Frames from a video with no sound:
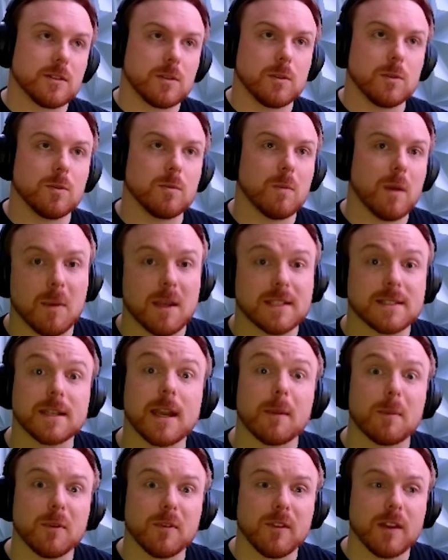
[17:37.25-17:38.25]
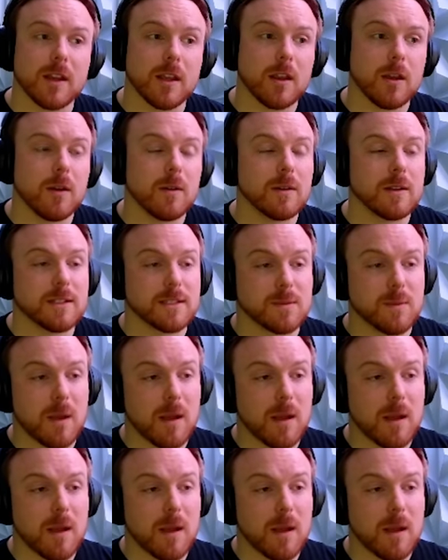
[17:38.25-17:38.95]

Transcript: to my sniper video as well